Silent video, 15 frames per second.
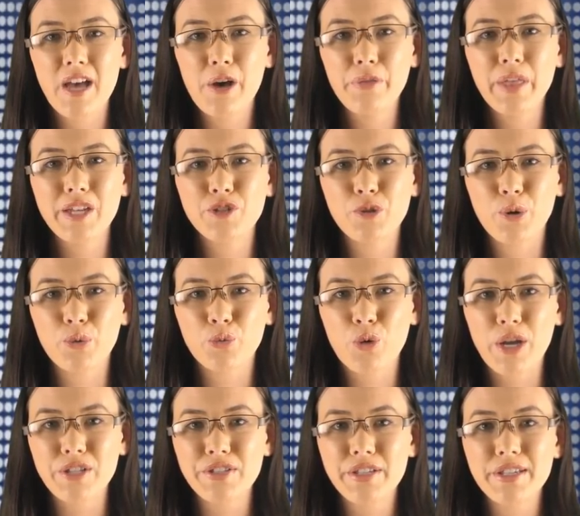out that drone
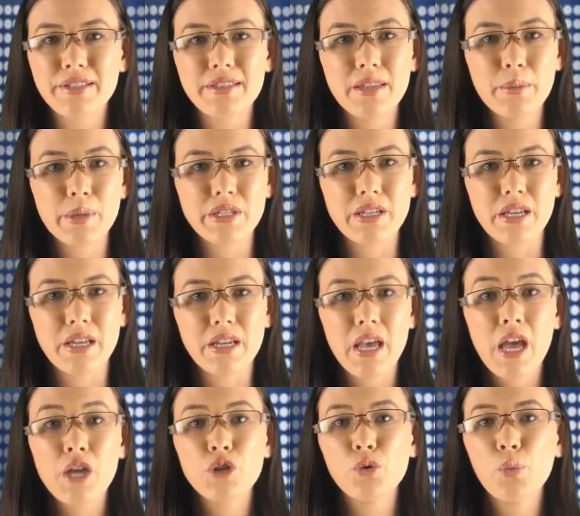racing is limited
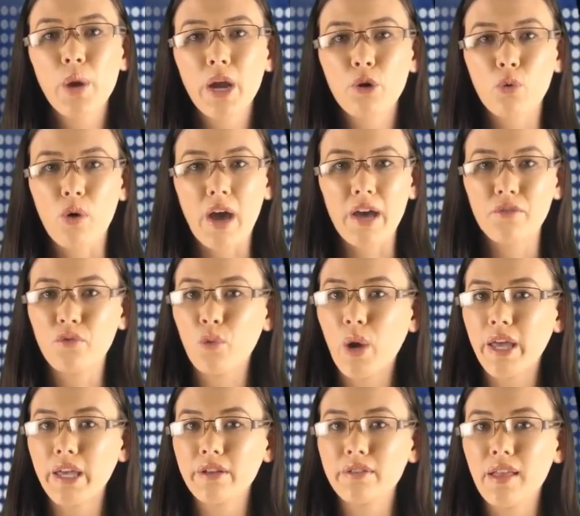to aircraft
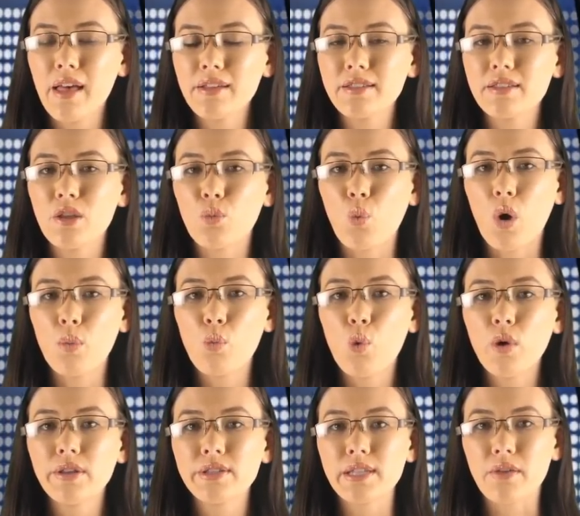weighing less than
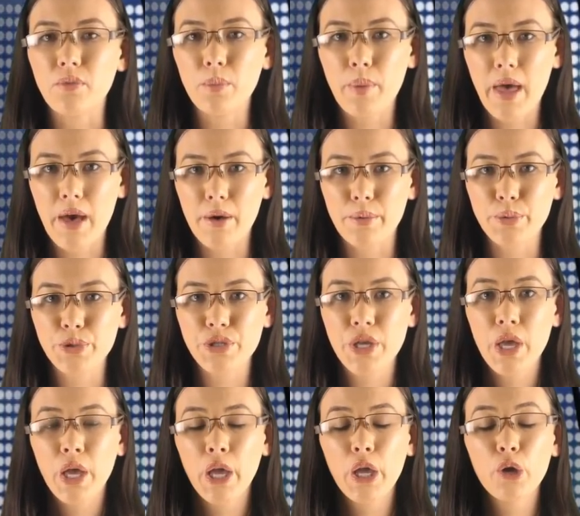1.7 pounds,
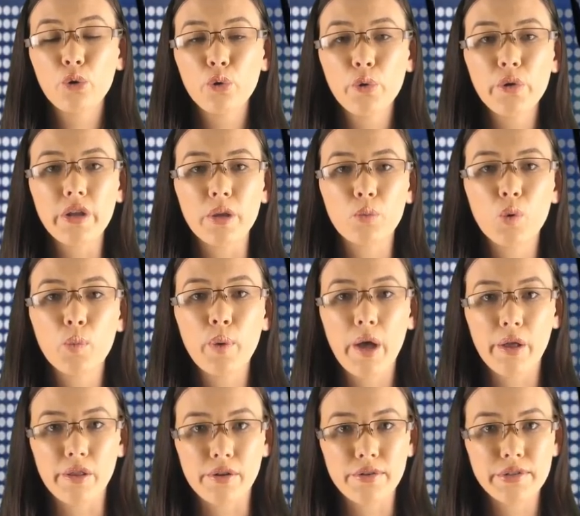including
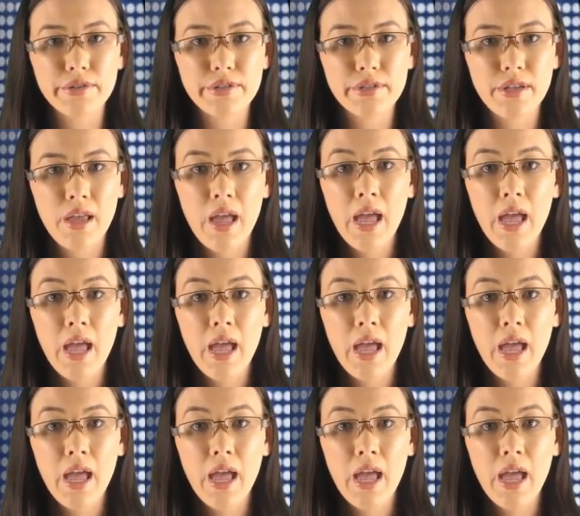propellers,